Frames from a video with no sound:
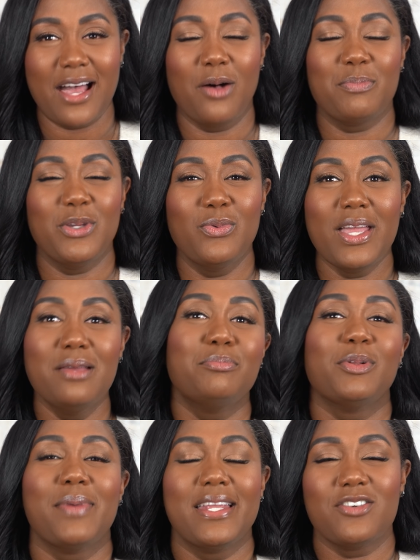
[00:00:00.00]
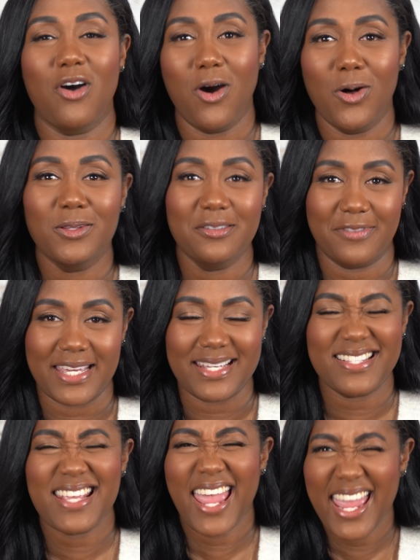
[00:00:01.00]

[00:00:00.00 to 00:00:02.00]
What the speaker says: help you implement all of this,